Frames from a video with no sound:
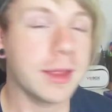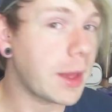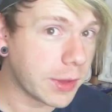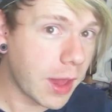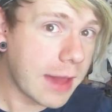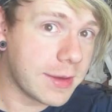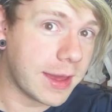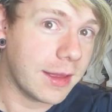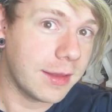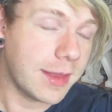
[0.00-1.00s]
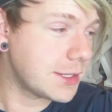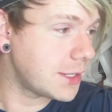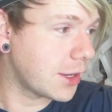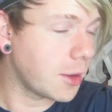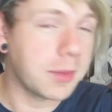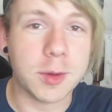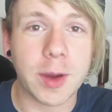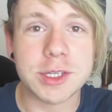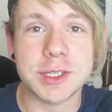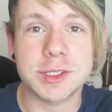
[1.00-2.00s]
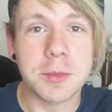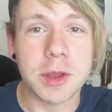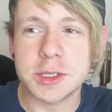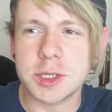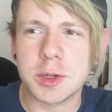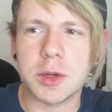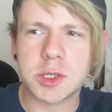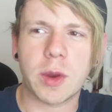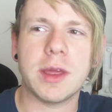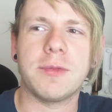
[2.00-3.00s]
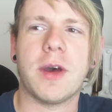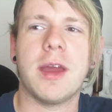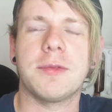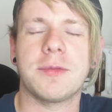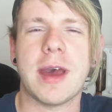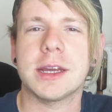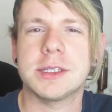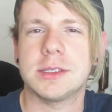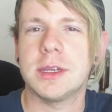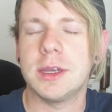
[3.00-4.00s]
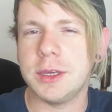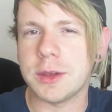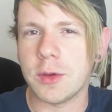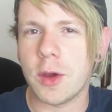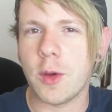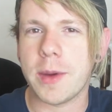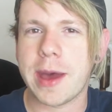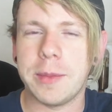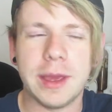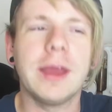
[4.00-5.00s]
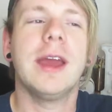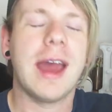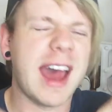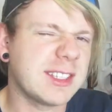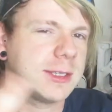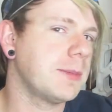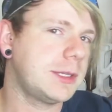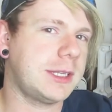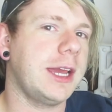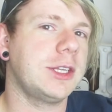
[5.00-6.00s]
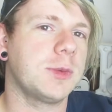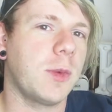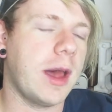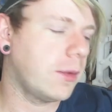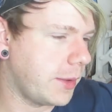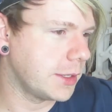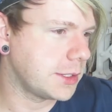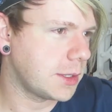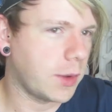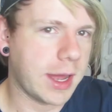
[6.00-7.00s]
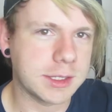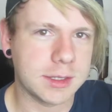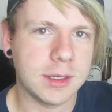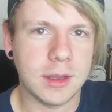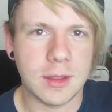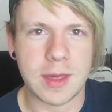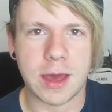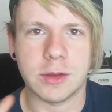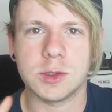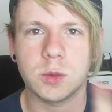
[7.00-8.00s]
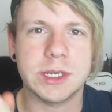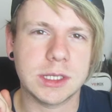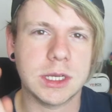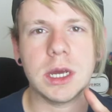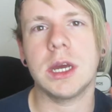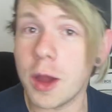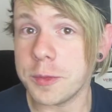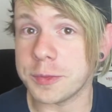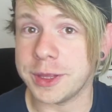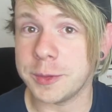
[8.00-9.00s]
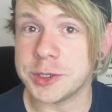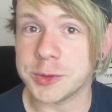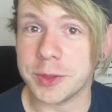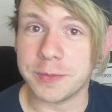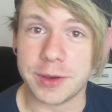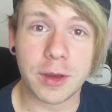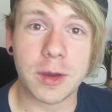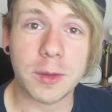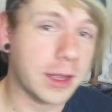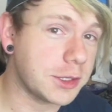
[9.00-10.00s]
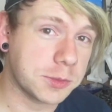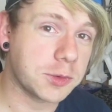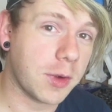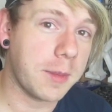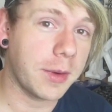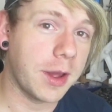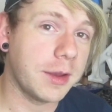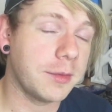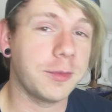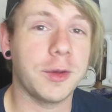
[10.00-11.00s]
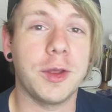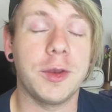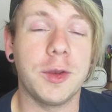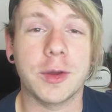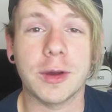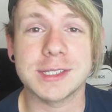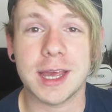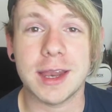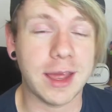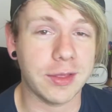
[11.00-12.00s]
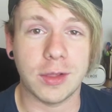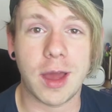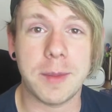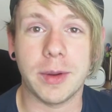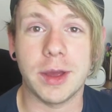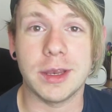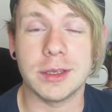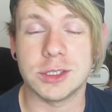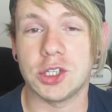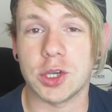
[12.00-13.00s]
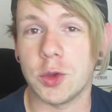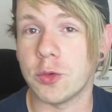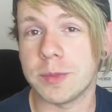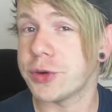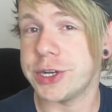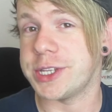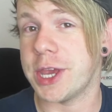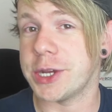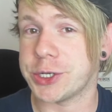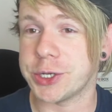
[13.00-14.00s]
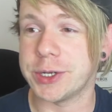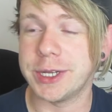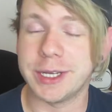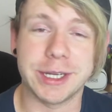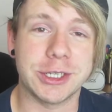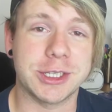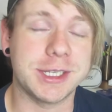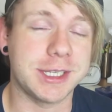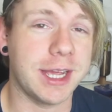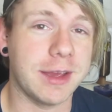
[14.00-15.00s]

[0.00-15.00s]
And there we have it. There's a couple of questions. I'm going to do a twenty-five facts you don't know about me at some stage as well, because someone asked that on Twitter. Hopefully you enjoyed the video. Hit the subscribe button for new content, hit the like button to show your appreciation and just to see